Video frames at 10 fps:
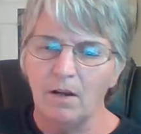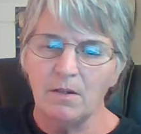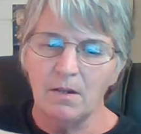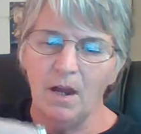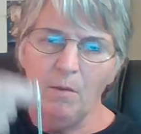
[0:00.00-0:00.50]
And I
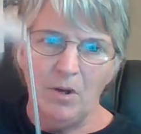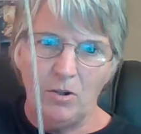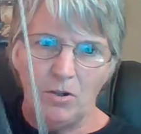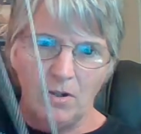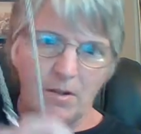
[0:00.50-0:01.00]
said, how
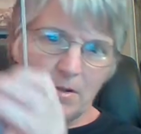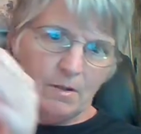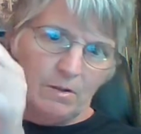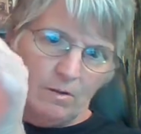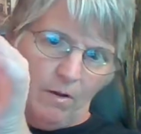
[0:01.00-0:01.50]
much does this
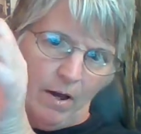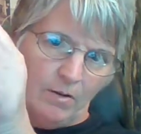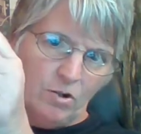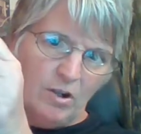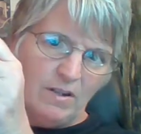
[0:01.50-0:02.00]
look like?
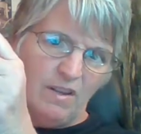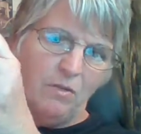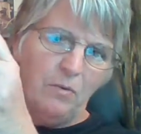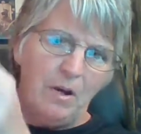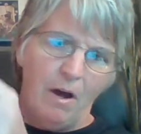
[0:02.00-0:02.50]
And she said,
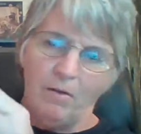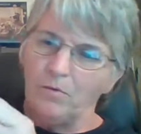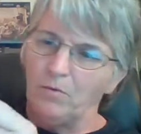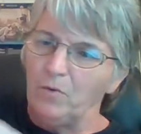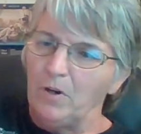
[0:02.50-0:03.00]

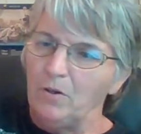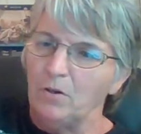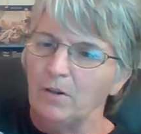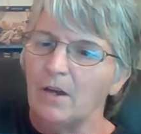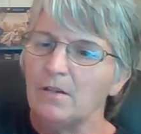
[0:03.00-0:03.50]
$3
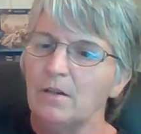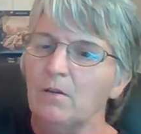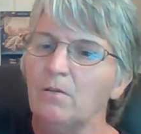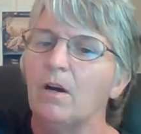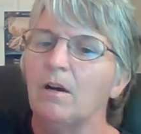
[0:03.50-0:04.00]
originally. I said,
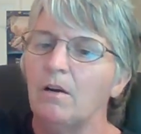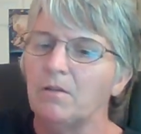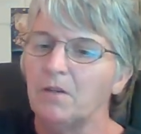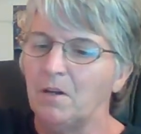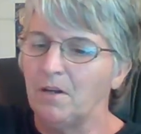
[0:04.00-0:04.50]
okay, I'll
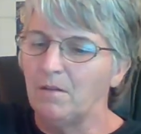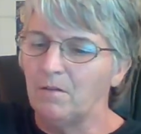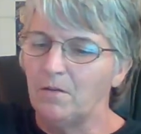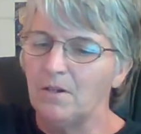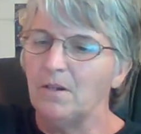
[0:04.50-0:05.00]
take it,
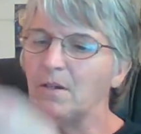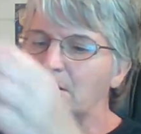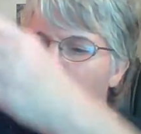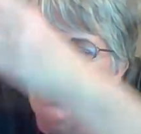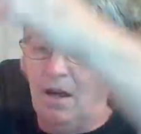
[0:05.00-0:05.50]
30
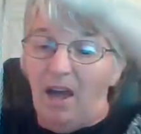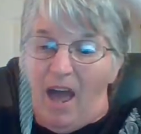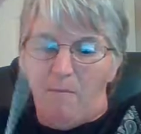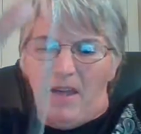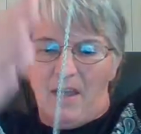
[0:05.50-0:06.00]
cents.
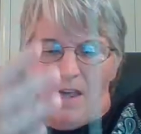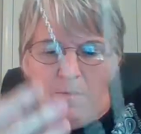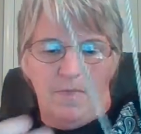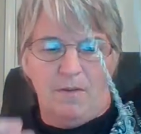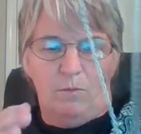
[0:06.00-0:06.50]
I may keep
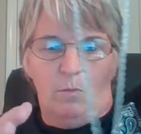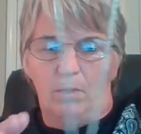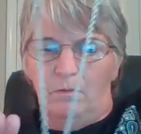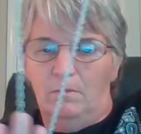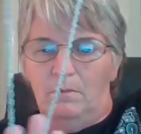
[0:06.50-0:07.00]
this
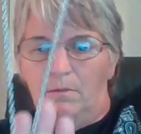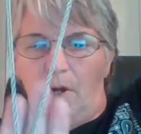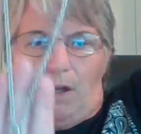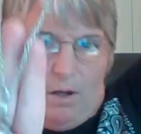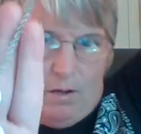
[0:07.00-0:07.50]

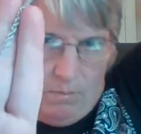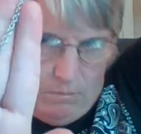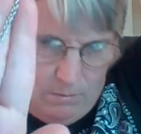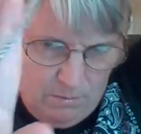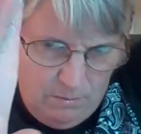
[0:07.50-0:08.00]
one. I know.
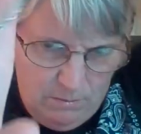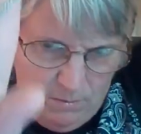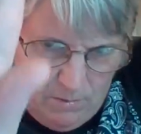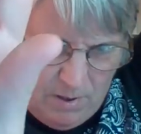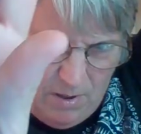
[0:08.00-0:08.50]

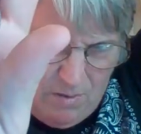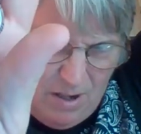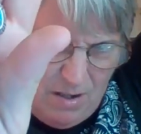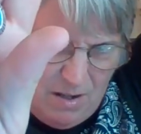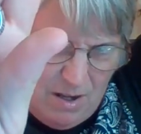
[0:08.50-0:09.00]
I don't need
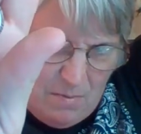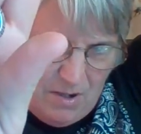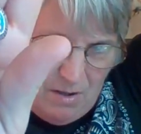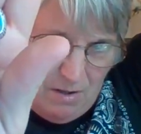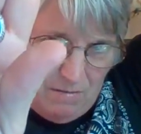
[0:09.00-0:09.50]
to keep
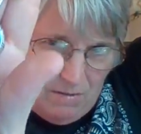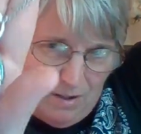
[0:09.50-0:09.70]
stuff.